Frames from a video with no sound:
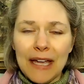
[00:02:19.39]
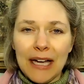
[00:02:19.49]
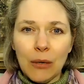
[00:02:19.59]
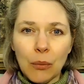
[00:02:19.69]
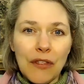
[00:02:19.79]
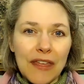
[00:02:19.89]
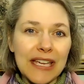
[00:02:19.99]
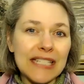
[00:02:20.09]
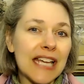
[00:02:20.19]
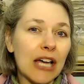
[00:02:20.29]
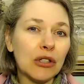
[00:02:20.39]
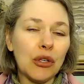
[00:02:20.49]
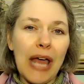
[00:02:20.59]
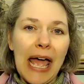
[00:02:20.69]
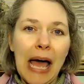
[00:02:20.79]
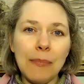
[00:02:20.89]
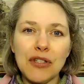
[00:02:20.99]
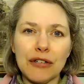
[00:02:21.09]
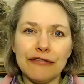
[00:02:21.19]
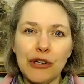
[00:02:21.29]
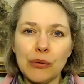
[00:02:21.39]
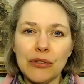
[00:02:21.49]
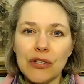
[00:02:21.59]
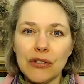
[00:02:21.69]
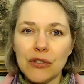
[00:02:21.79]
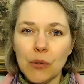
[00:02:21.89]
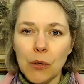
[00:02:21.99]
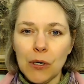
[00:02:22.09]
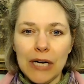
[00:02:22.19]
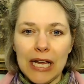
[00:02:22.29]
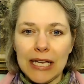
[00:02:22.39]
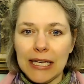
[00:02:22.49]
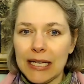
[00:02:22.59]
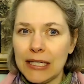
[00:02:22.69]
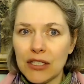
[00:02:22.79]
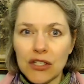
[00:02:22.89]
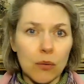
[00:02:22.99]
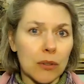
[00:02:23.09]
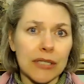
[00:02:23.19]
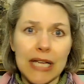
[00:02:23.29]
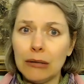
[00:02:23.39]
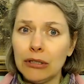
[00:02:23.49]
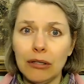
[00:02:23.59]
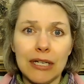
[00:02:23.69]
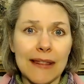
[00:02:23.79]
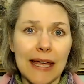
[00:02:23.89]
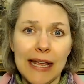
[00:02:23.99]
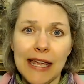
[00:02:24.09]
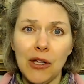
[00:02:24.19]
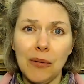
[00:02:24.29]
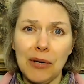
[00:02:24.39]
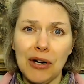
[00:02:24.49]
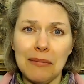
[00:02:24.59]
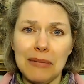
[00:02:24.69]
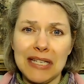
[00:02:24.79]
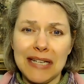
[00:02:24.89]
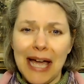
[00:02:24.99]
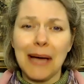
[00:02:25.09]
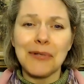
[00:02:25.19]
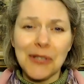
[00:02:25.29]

uh, where they can download apps, their phone store, and they just were downloading that Hail Mary Media app.